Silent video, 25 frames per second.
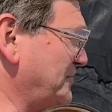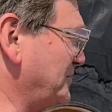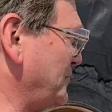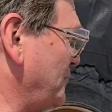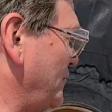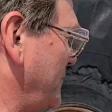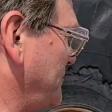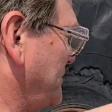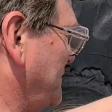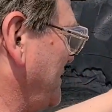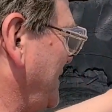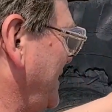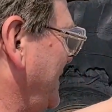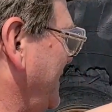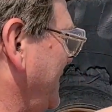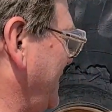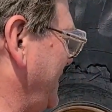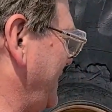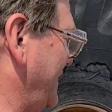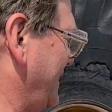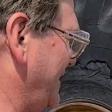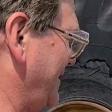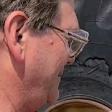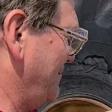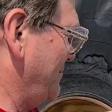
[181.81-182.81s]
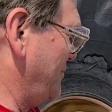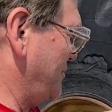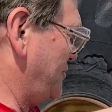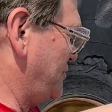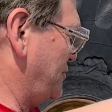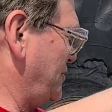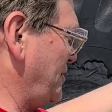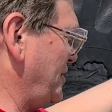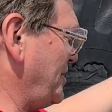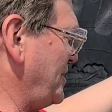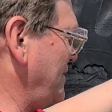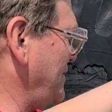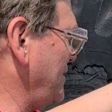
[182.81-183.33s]
go up to any
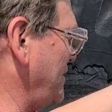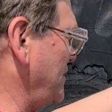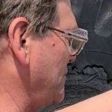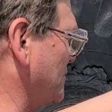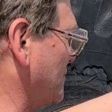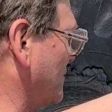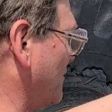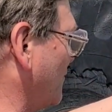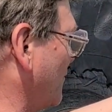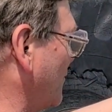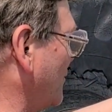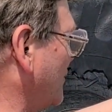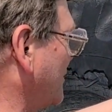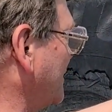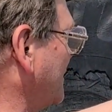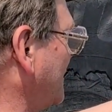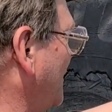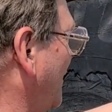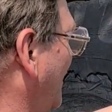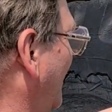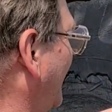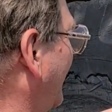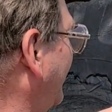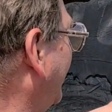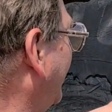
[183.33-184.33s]
machine that you were working on,